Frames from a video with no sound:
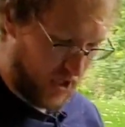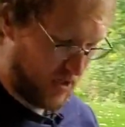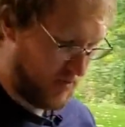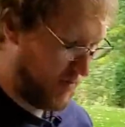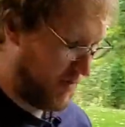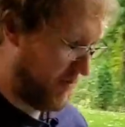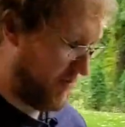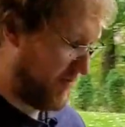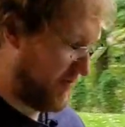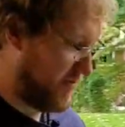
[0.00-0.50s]
come
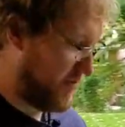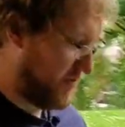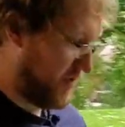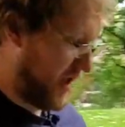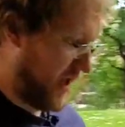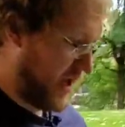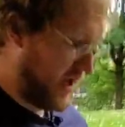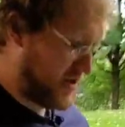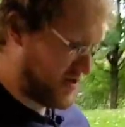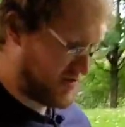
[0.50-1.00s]
up through
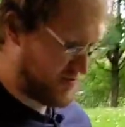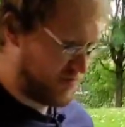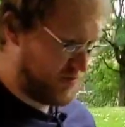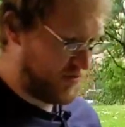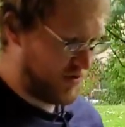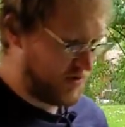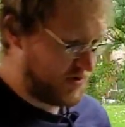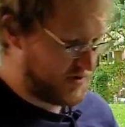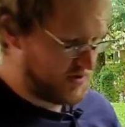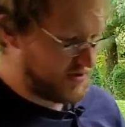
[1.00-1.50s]
the
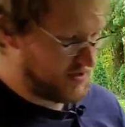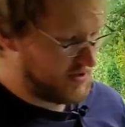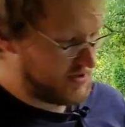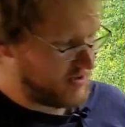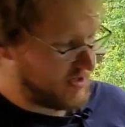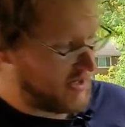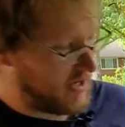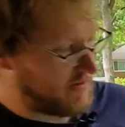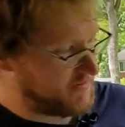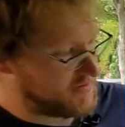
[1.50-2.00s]
hashboards,
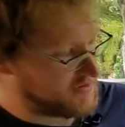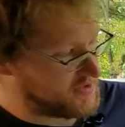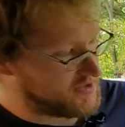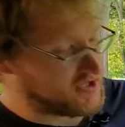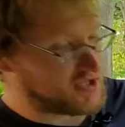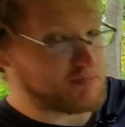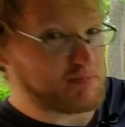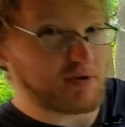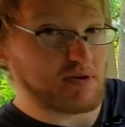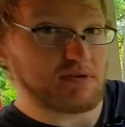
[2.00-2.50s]
obviously
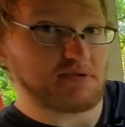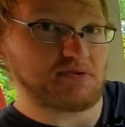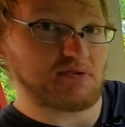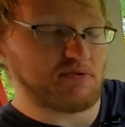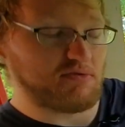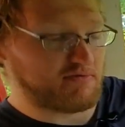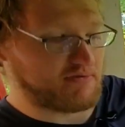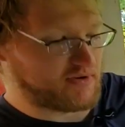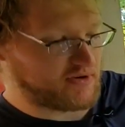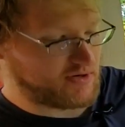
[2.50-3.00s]
spills
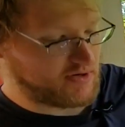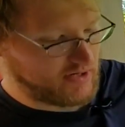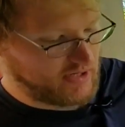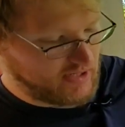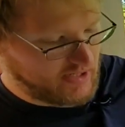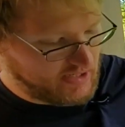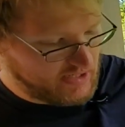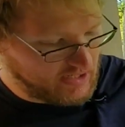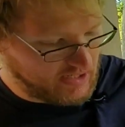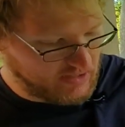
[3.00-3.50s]
over,
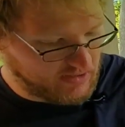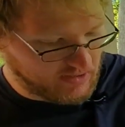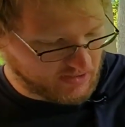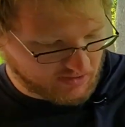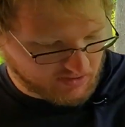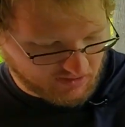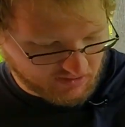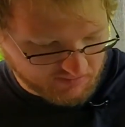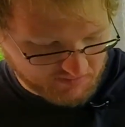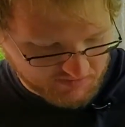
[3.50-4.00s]
and
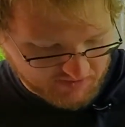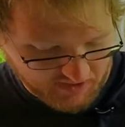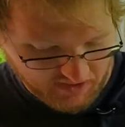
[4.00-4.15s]
then comes